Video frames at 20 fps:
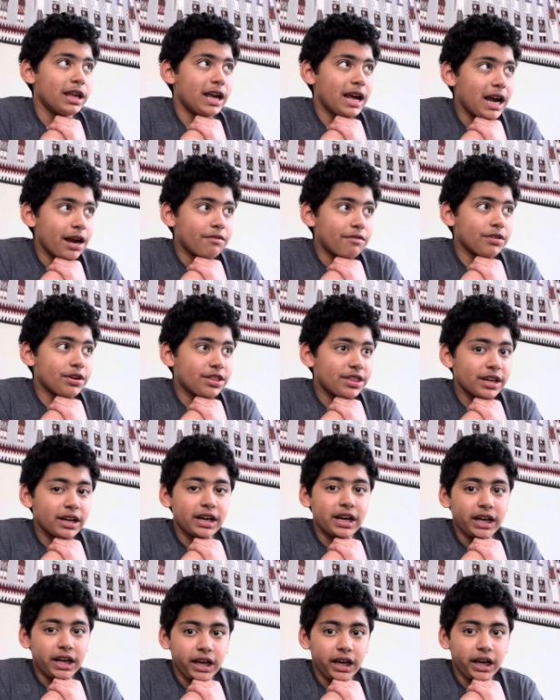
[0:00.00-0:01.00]
everything
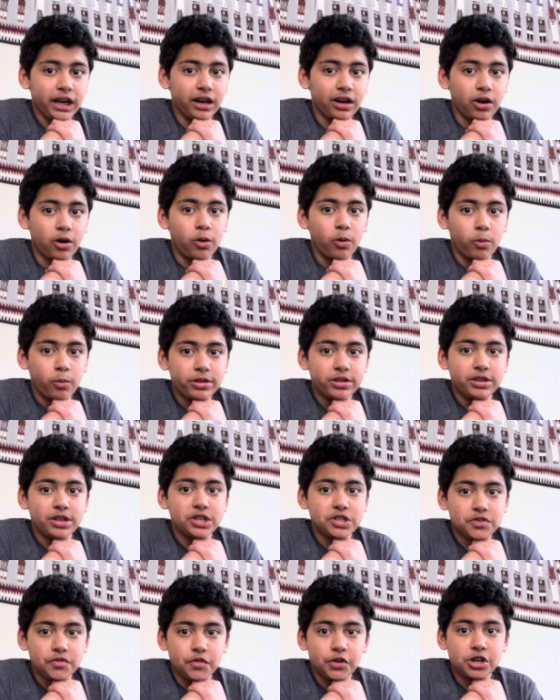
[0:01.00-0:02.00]
I can with
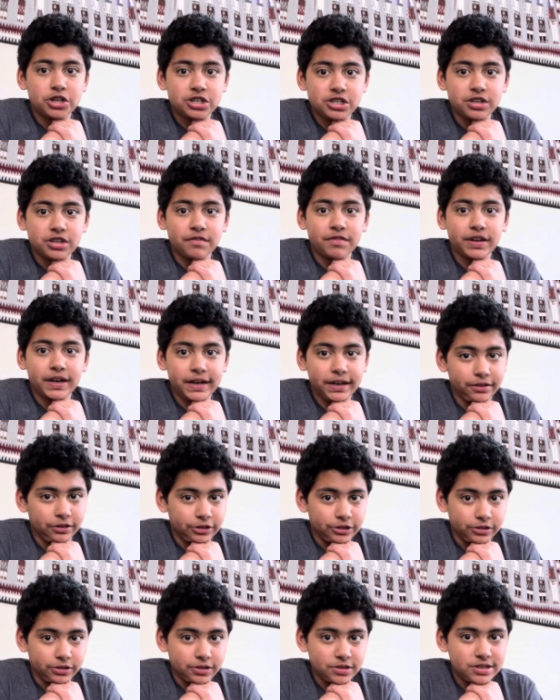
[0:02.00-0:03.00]
these versions of the
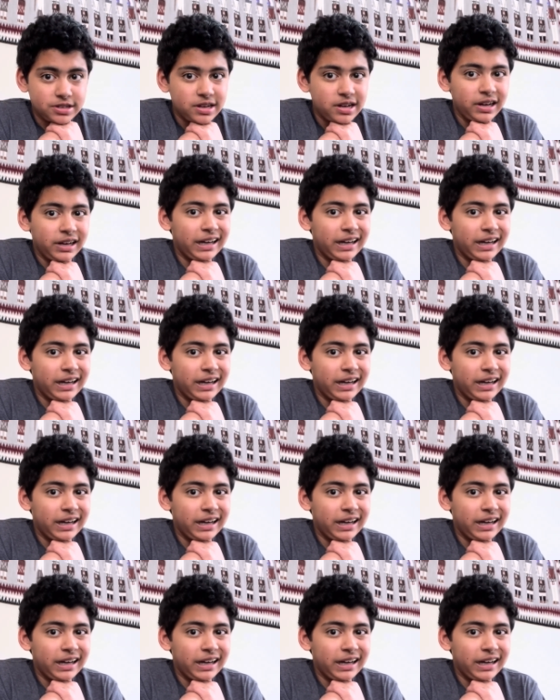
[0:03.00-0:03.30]
characters.